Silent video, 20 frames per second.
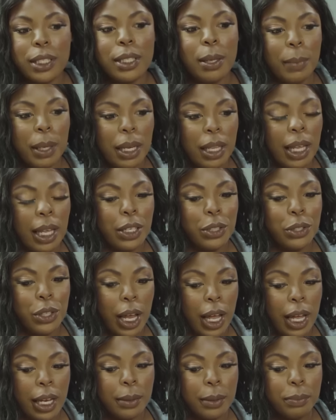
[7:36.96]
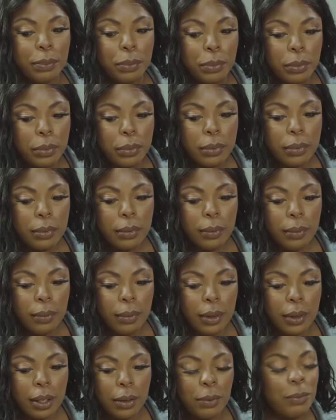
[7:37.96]
somebody like Jen
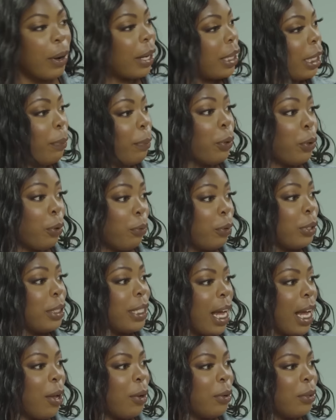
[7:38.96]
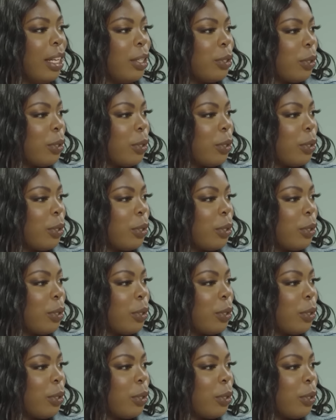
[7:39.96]
finally put her foot down,